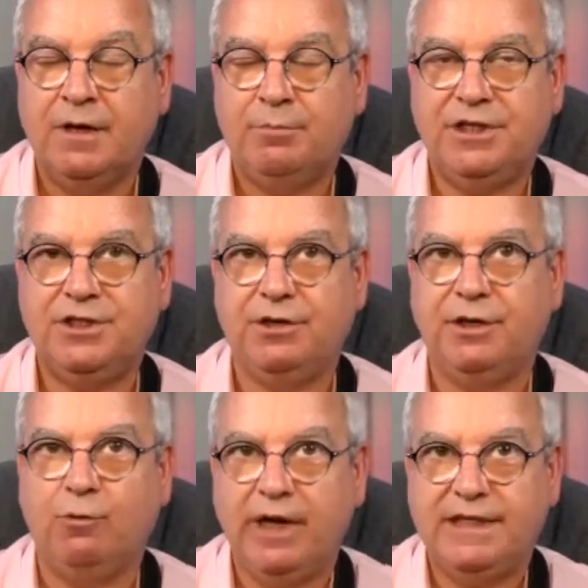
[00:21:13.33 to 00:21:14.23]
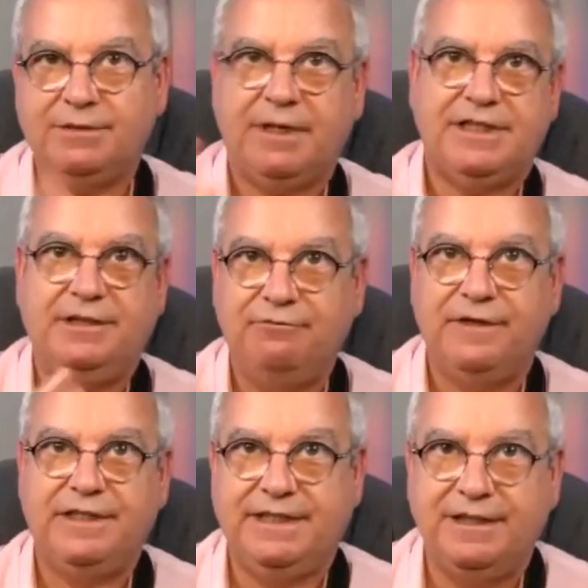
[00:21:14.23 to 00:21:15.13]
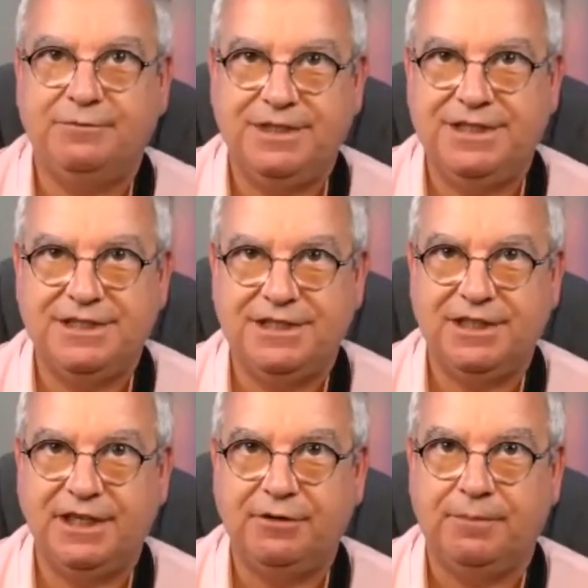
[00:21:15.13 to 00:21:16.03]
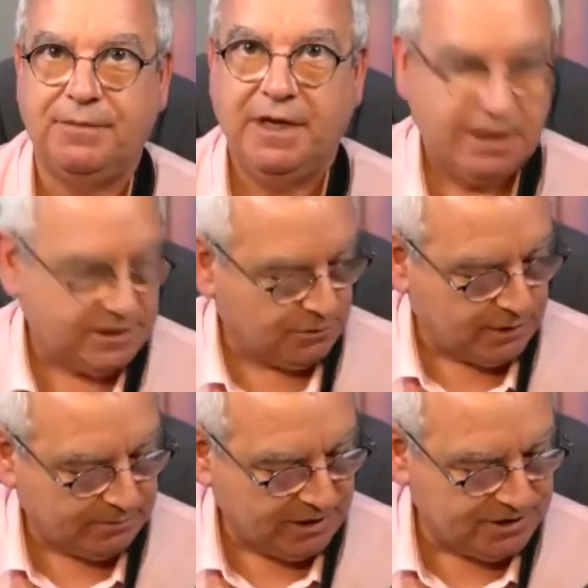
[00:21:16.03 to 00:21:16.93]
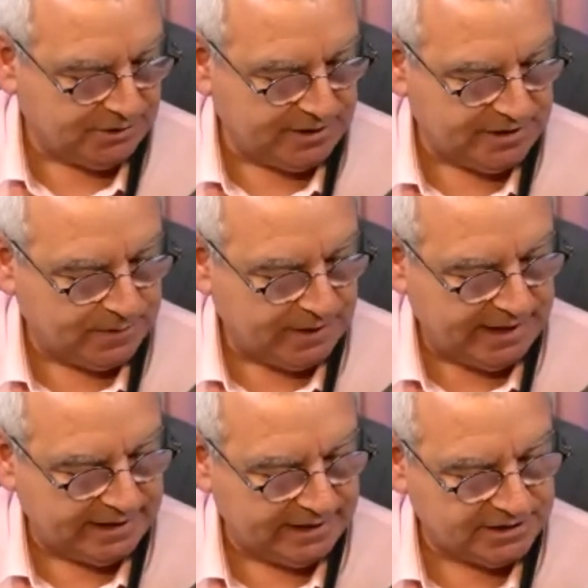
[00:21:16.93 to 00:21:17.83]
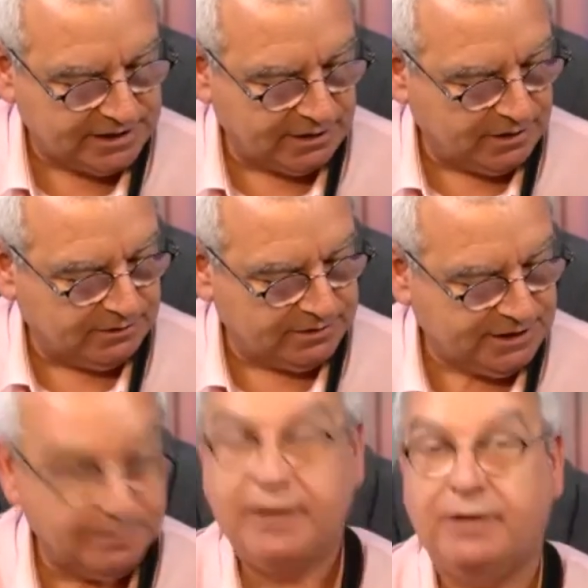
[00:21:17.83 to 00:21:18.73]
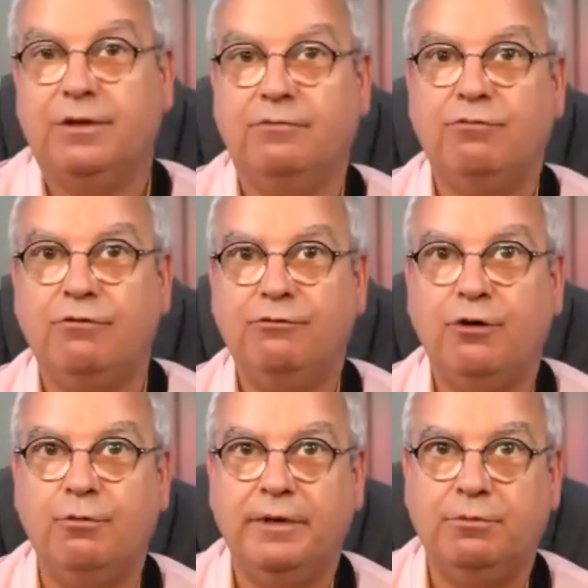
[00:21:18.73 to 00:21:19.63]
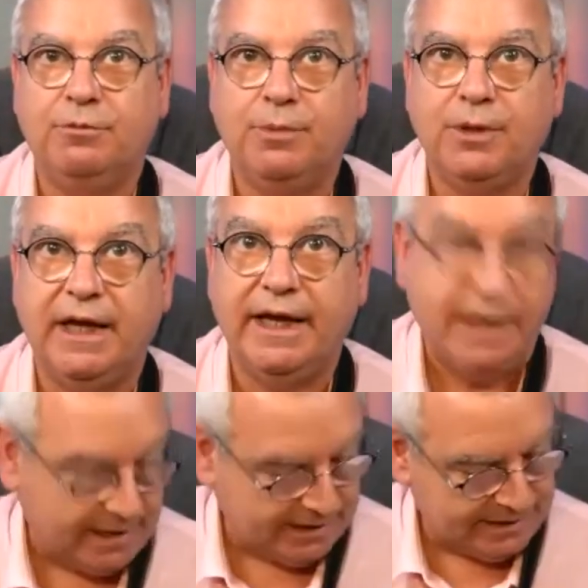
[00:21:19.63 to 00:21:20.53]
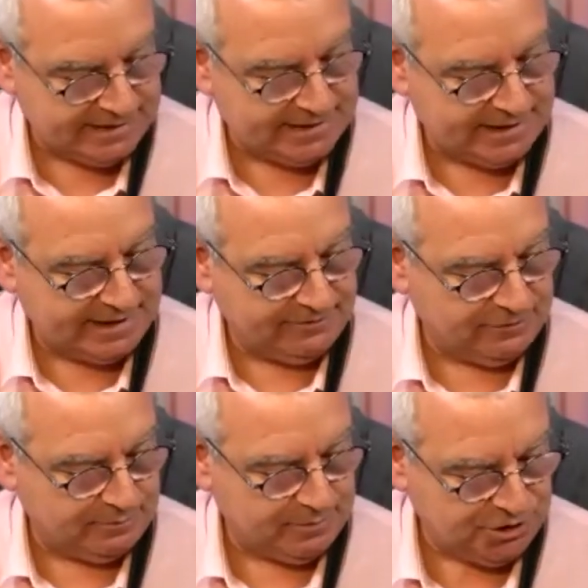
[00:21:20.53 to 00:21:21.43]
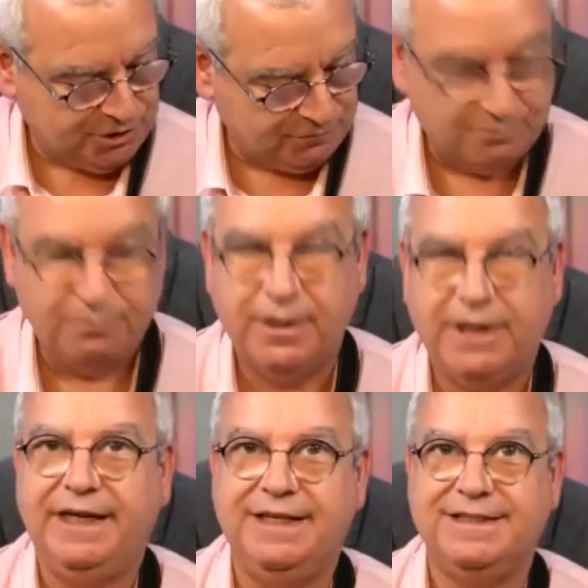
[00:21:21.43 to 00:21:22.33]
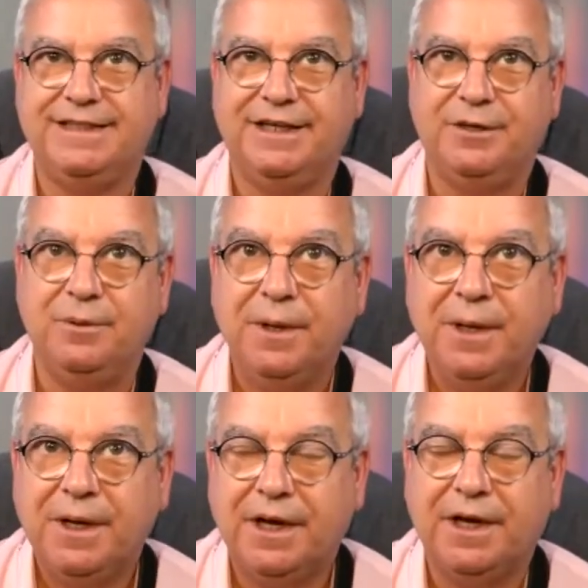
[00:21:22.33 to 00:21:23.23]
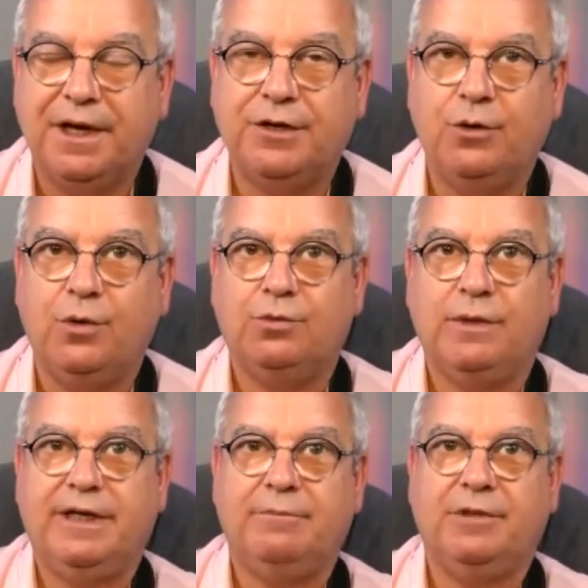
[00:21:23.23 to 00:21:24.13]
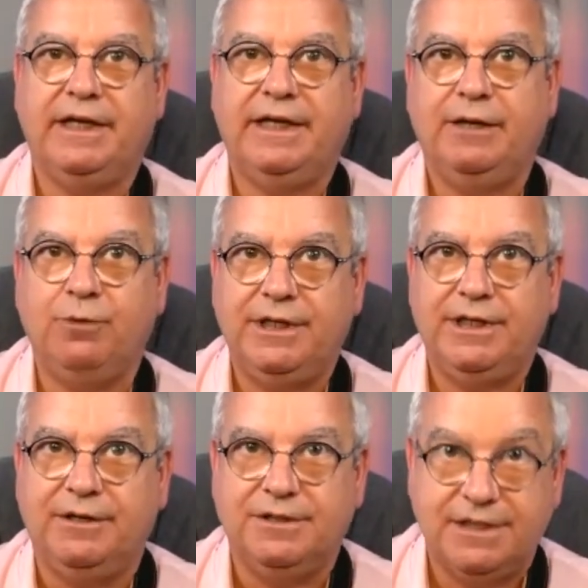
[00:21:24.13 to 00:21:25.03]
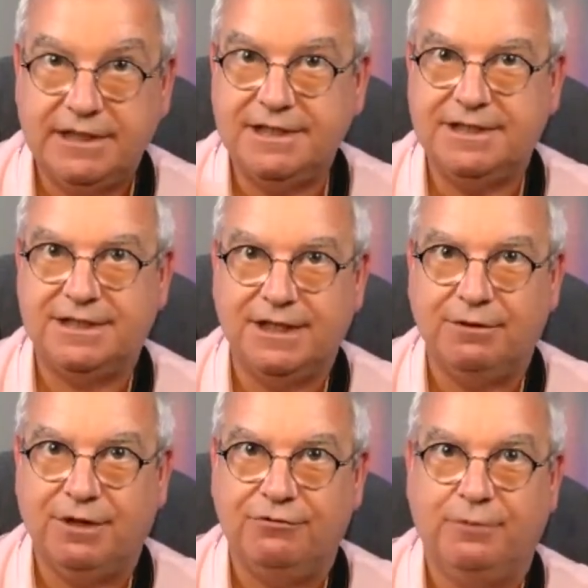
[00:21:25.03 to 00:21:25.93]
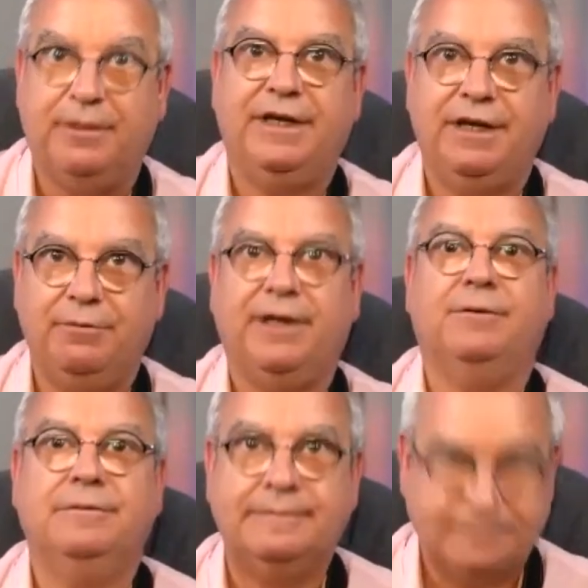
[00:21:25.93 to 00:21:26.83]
But it's knowing where to actually fit it in, which is the secret. So what I'm going to do is play a little solo typical of what Formby would play. This is taken from a tune many years ago uh, called When I'm Cleaning Windows. So this is the solo from it. Here we go.